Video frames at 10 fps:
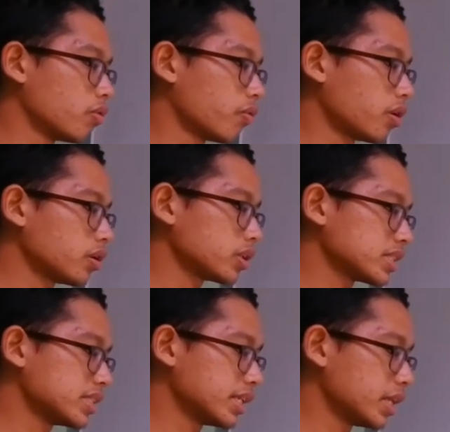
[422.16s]
For
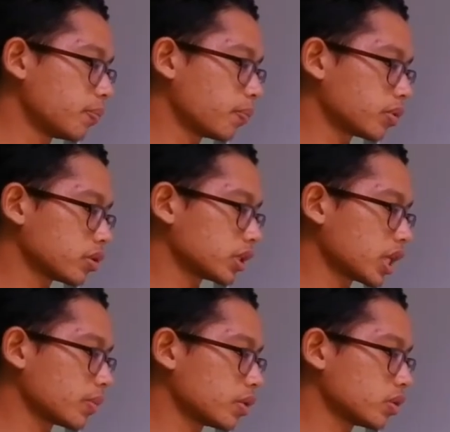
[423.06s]
CD
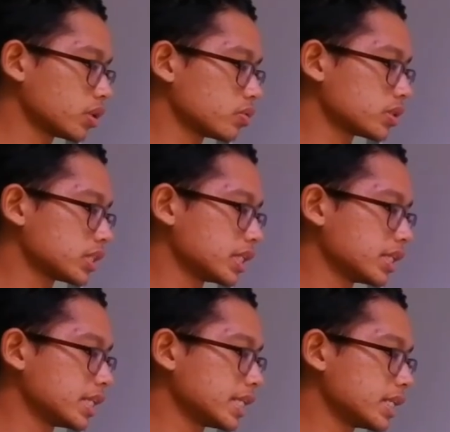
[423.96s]
prototype equal to
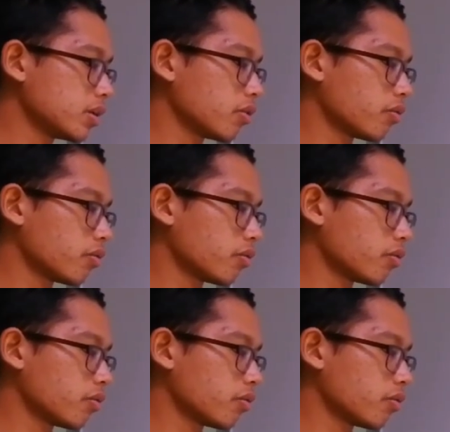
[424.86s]
CD